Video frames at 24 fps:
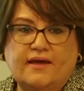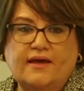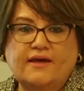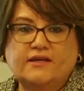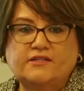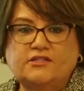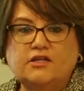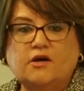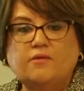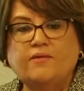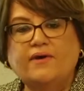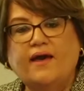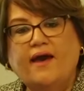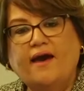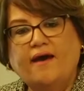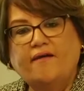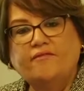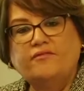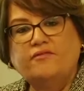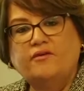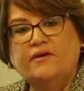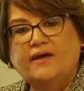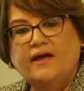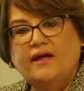So we
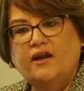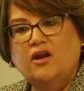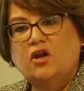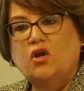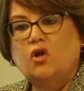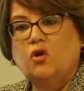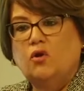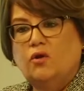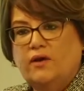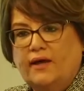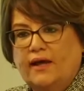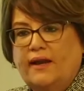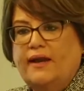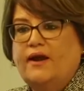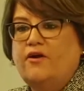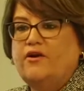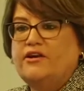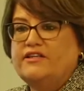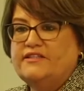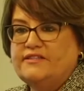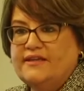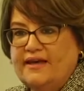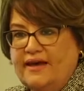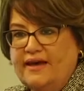have to kind of look at
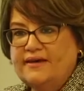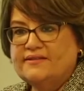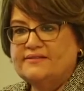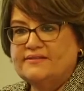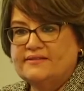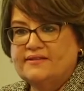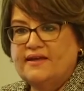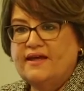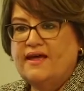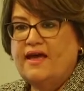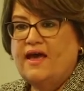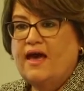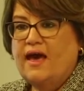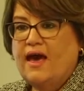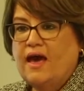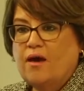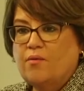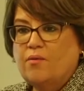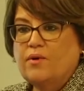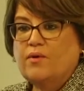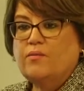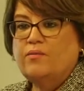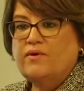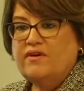our text,
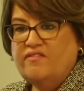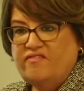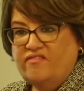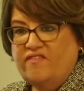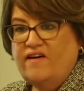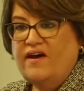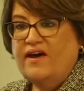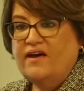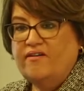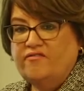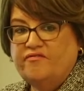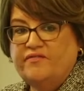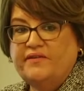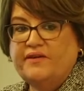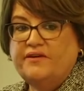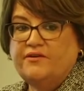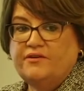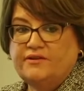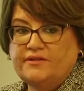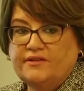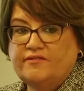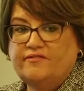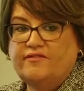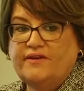and when we find
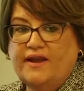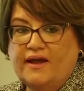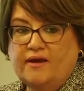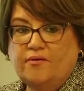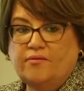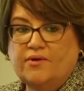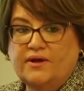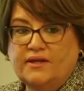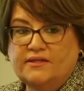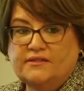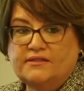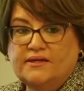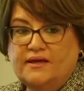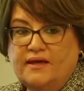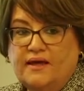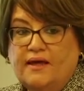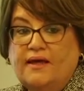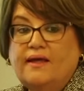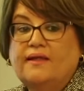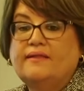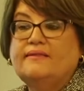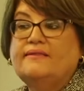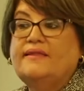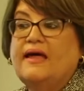figurative language,
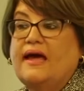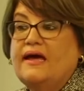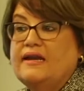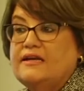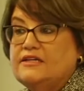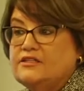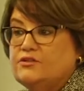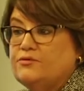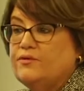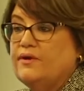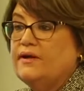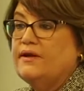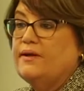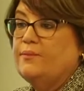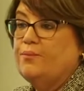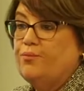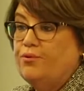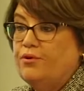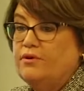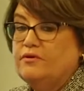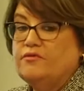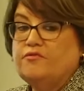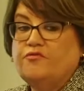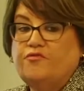that is really
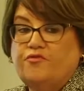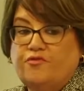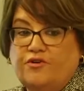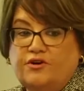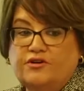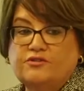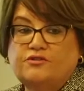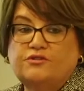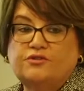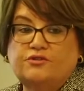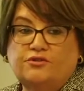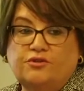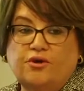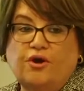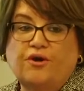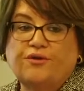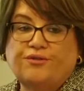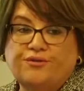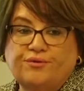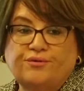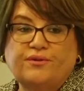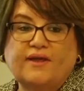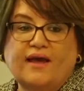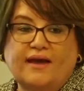important for us to
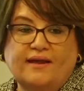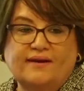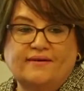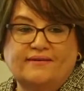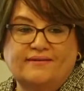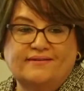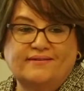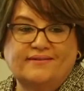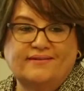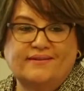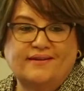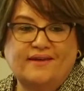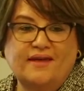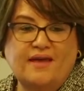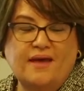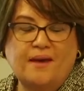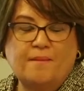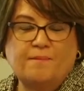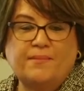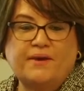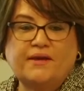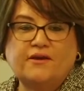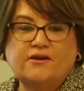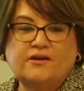talk through that,
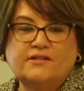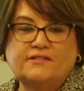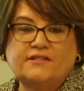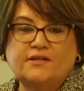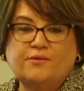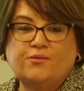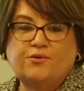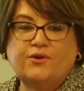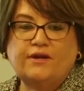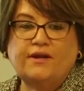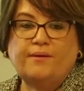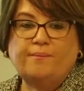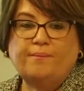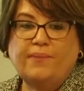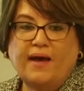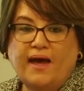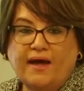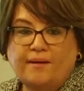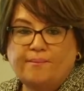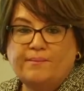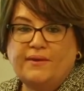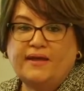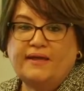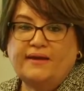because it would
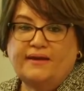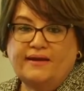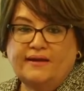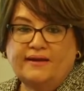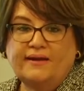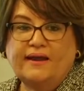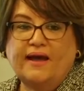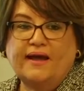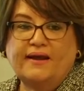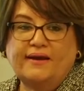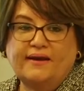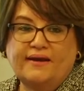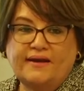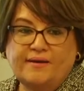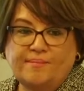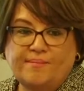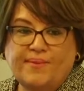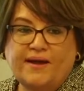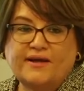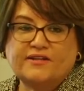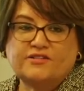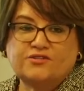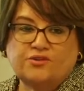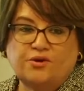impact meaning and it
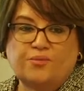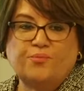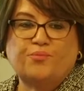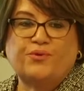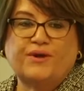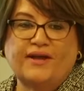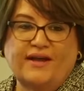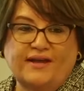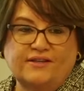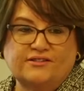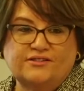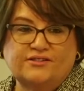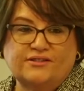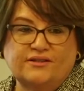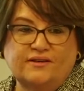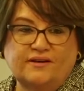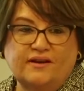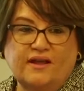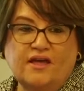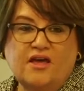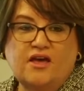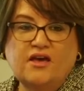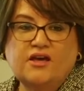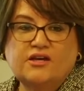impacts
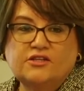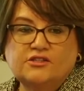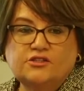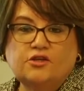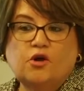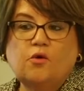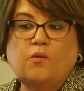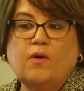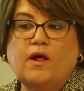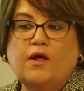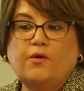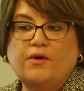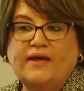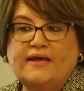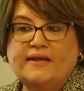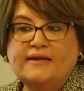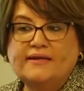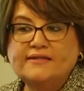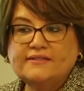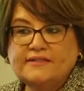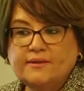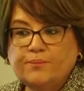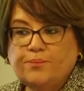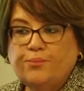comprehension. So while it
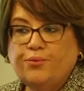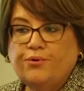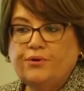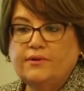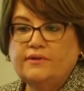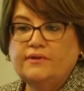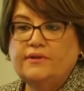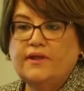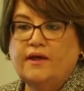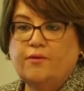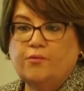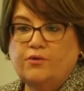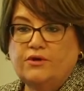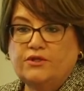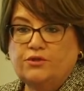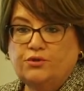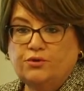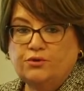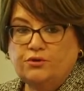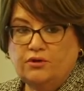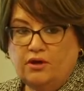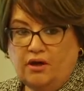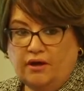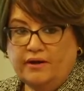is important that we
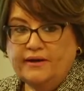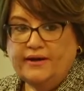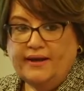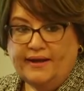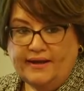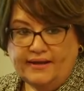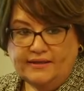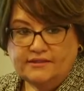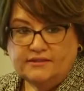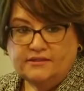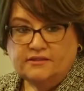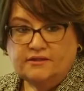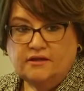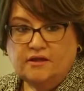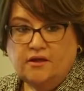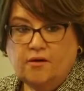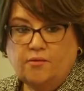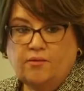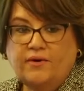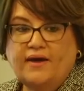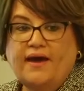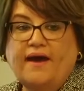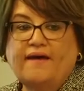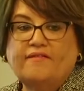do cognates,
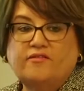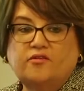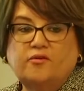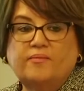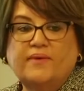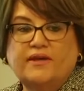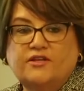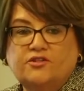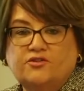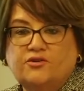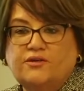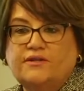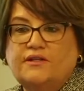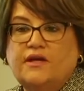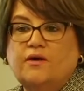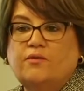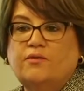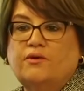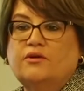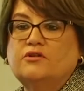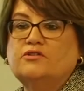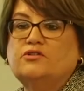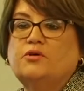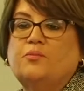we have to make sure that
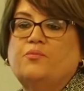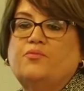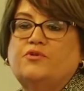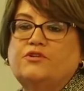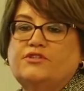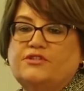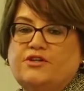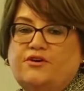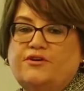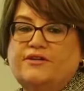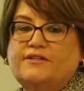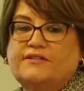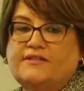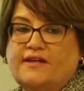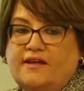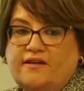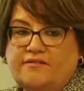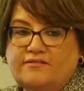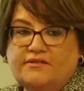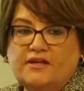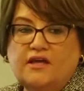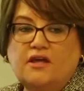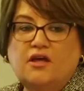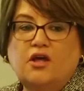we also push
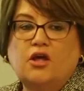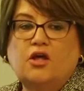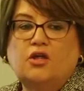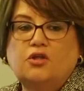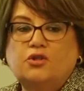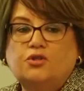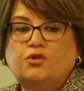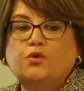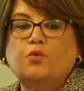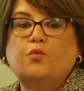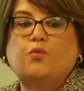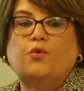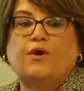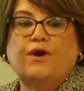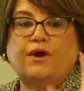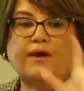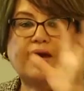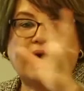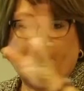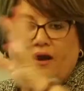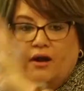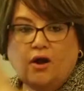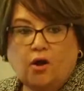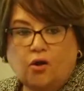ourselves to work
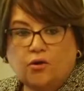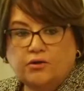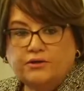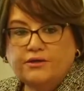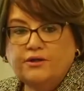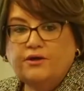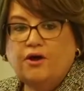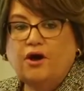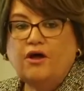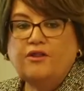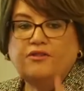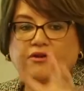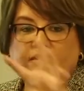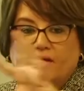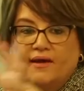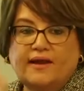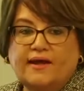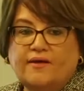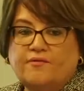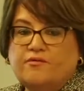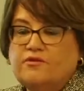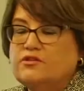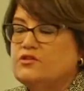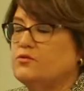at all the other
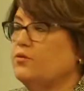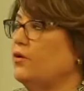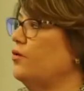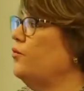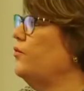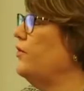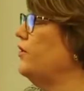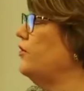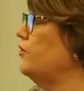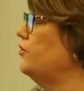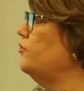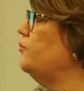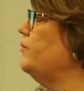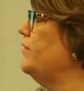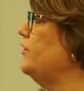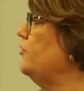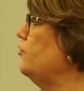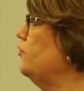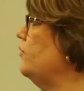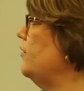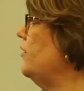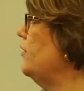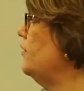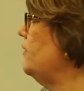levels where we could be
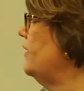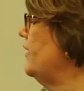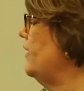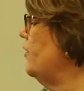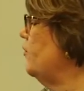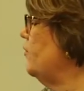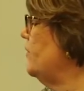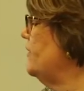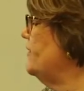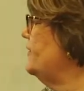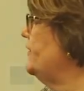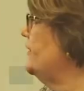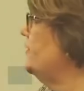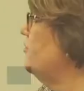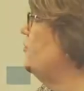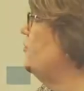doing linguistic